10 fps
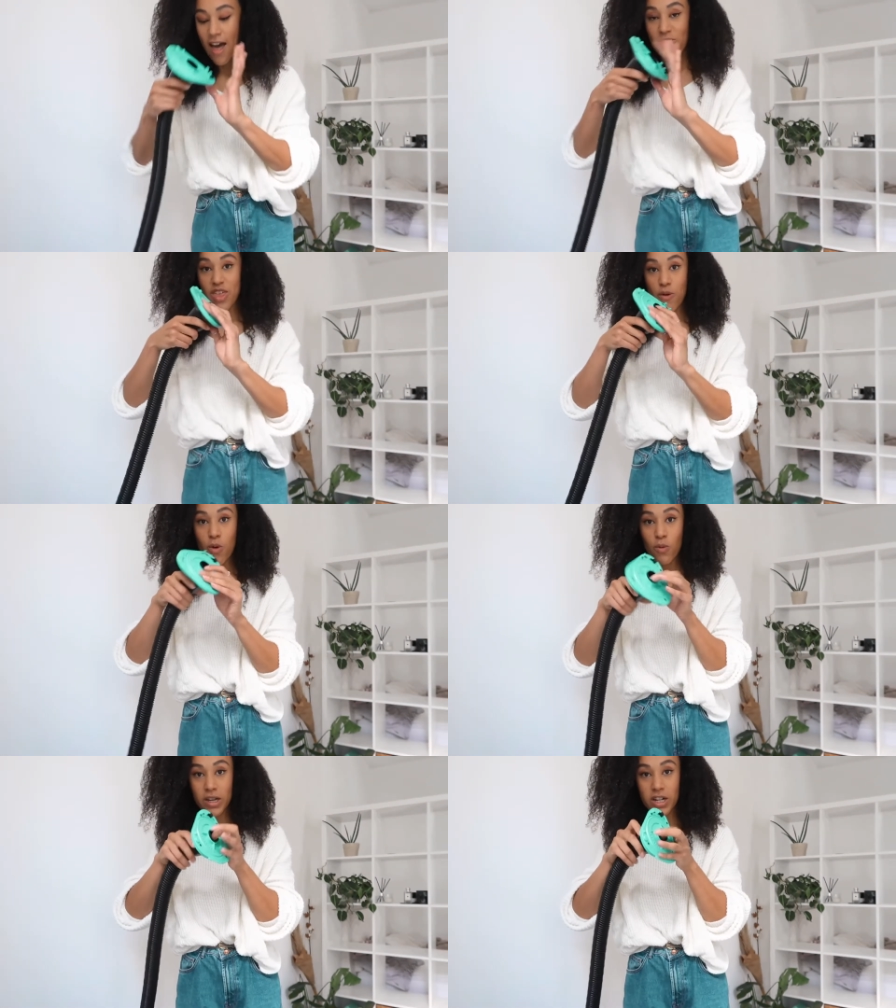And then
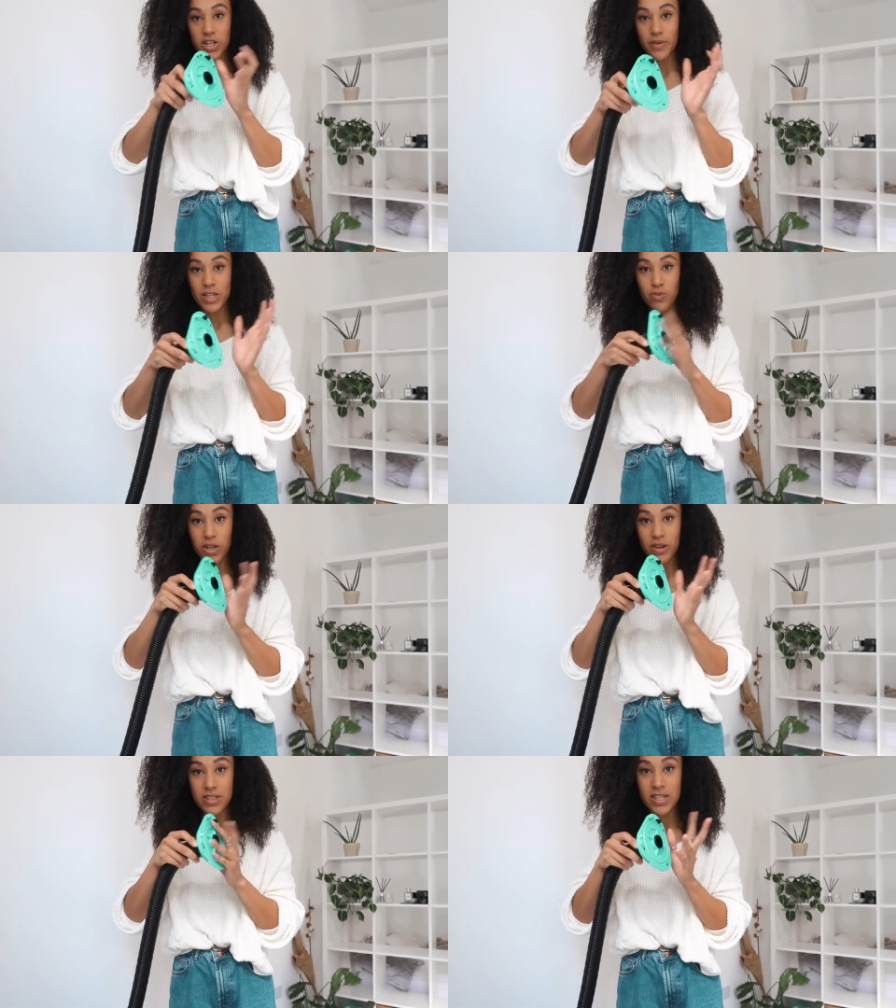what we're going to do is
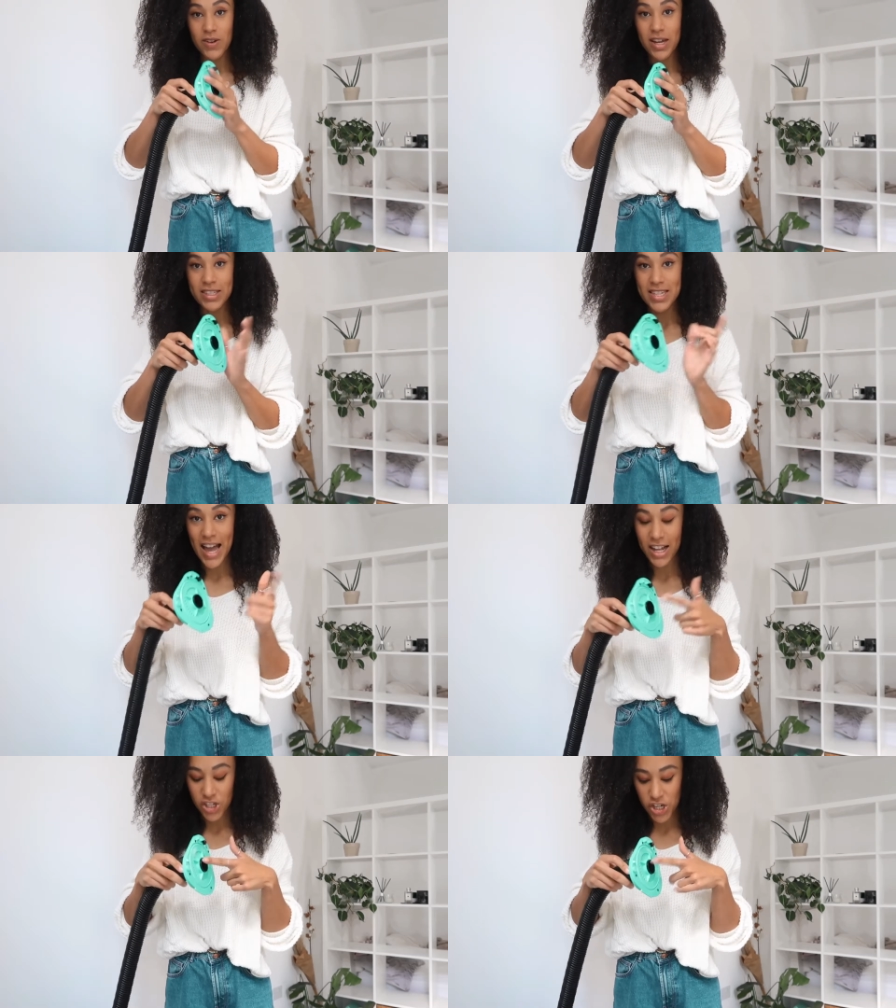we're going to
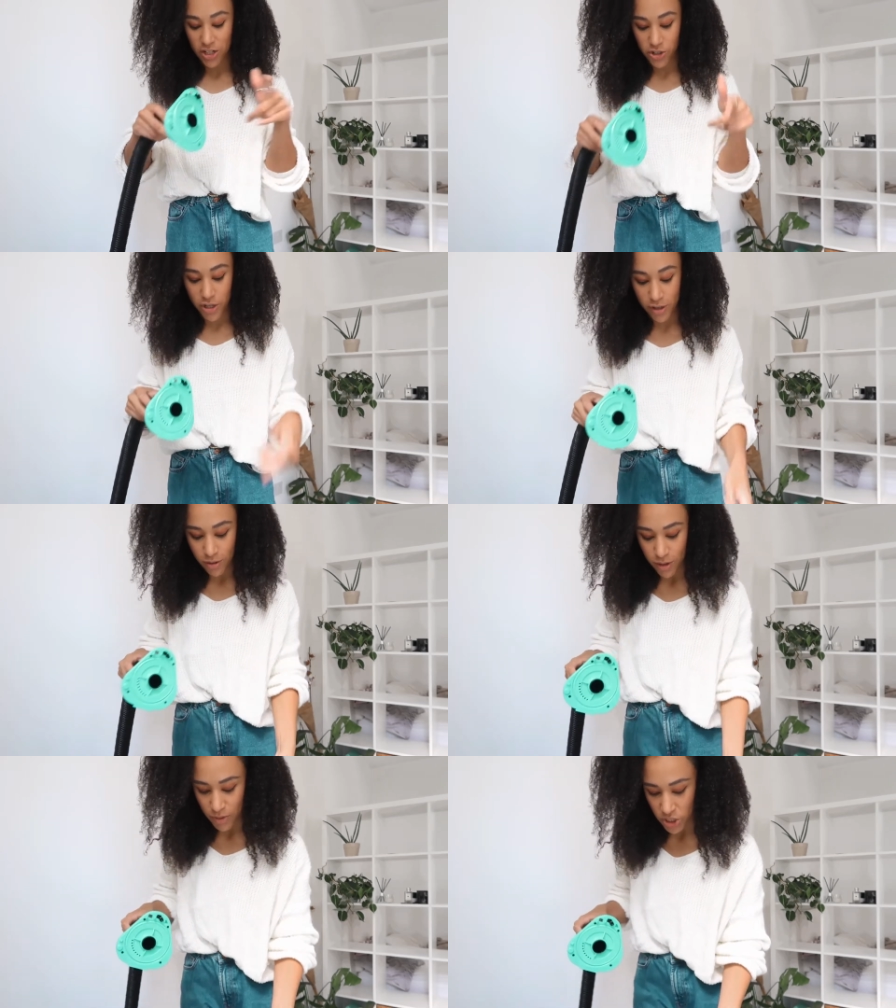attach it
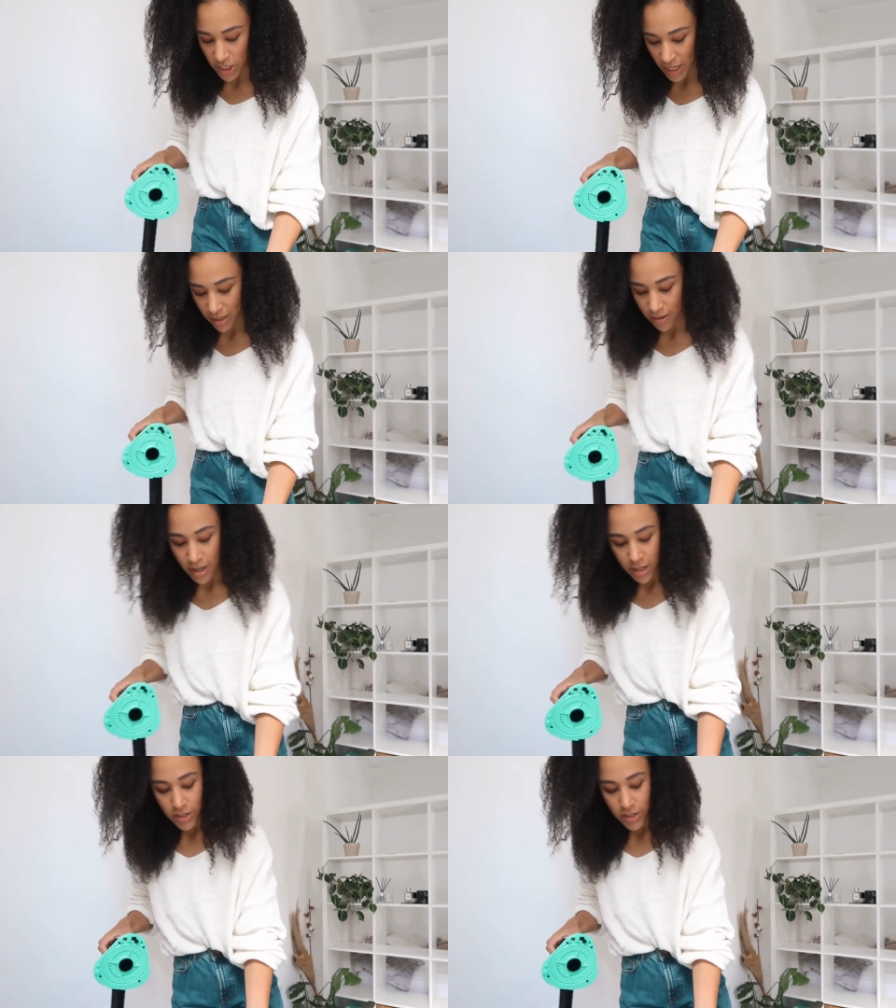to the machine.